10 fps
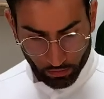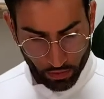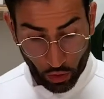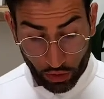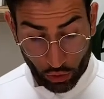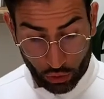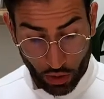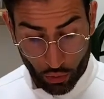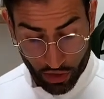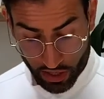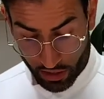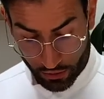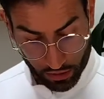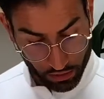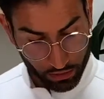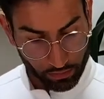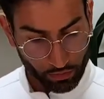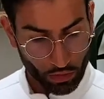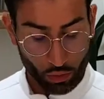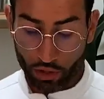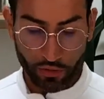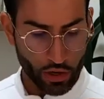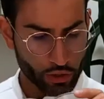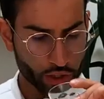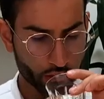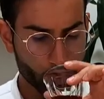those two are really difficult to differentiate.